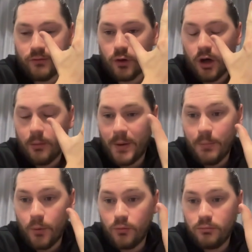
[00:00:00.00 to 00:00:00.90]
got
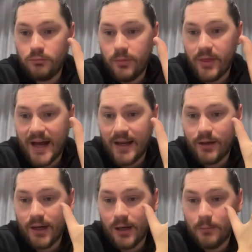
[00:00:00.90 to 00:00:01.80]
people
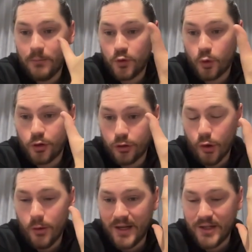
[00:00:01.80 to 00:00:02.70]
that join your
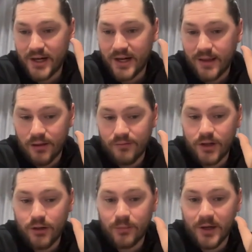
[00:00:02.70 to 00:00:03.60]
group, and check out the other
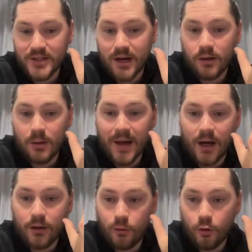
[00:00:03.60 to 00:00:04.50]
videos on my channel
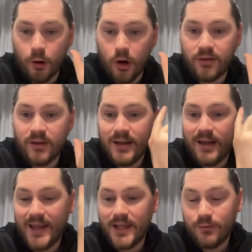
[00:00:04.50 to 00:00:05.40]
about group growth,
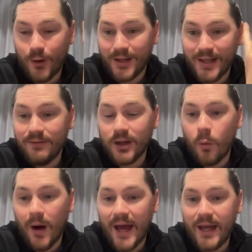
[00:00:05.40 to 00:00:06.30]
and then you've got giving
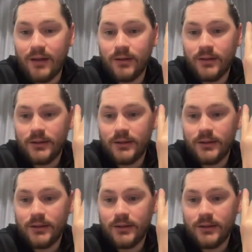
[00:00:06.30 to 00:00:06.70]
away